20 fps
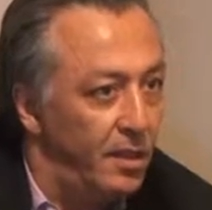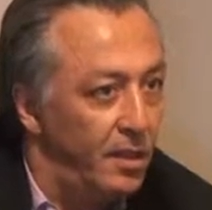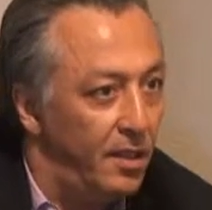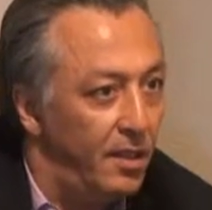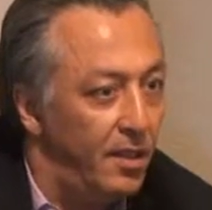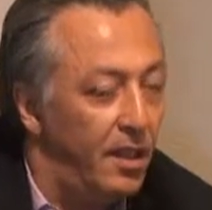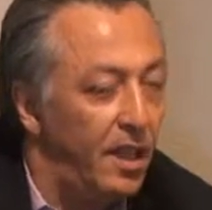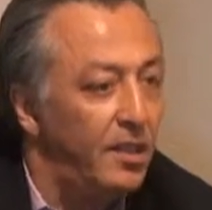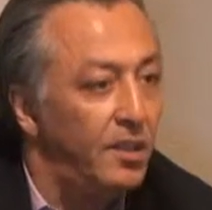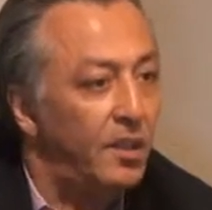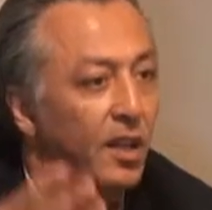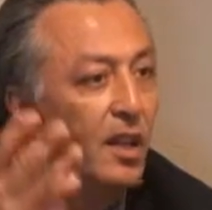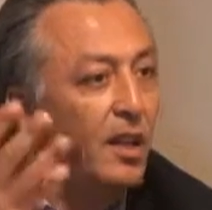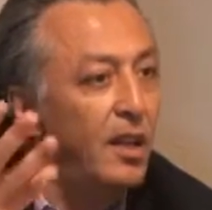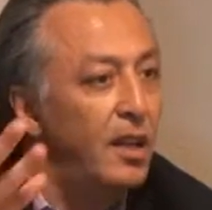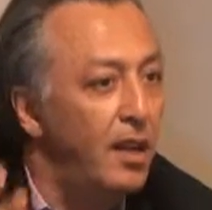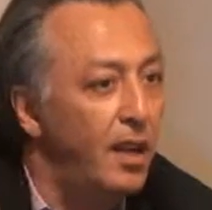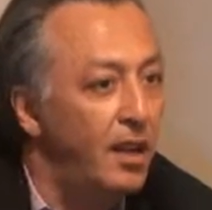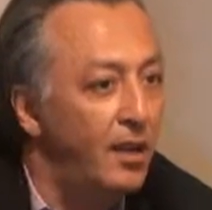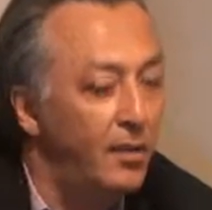
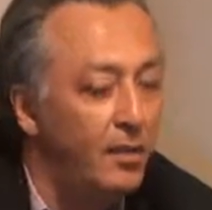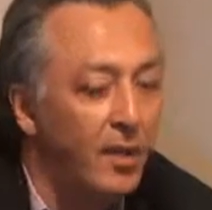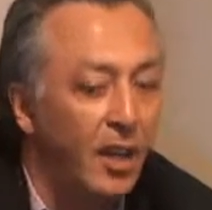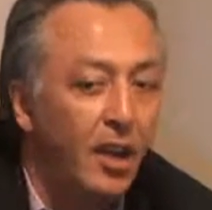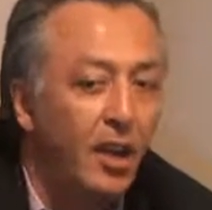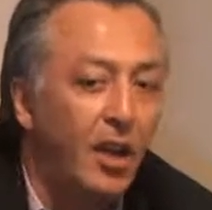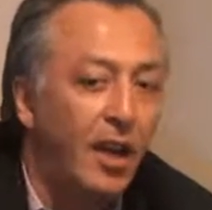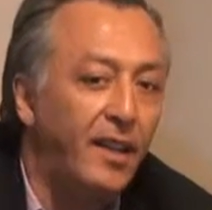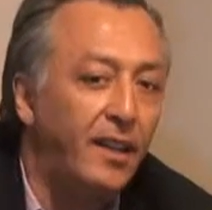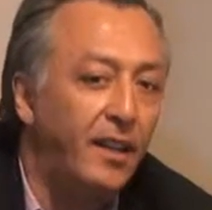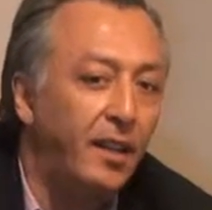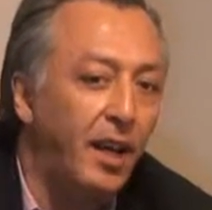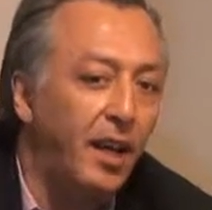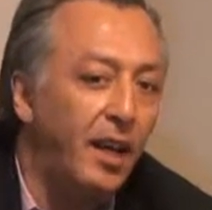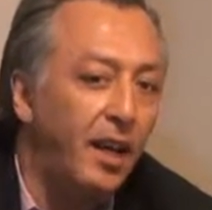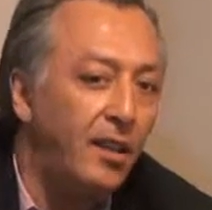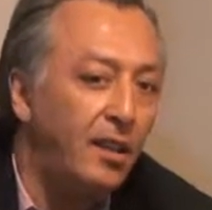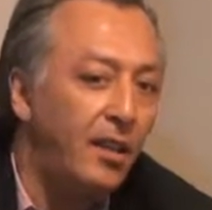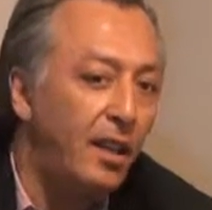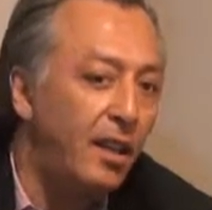
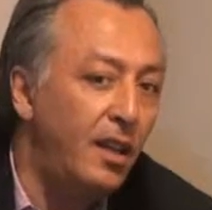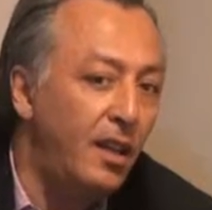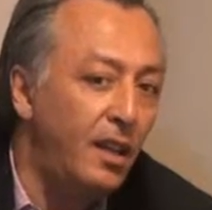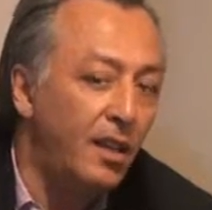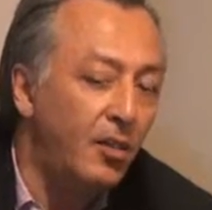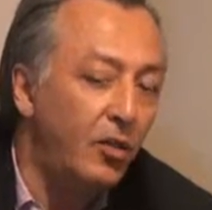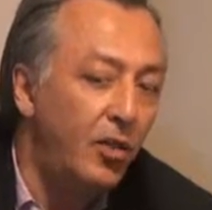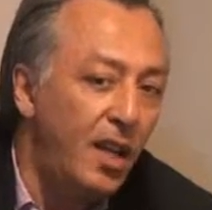And I think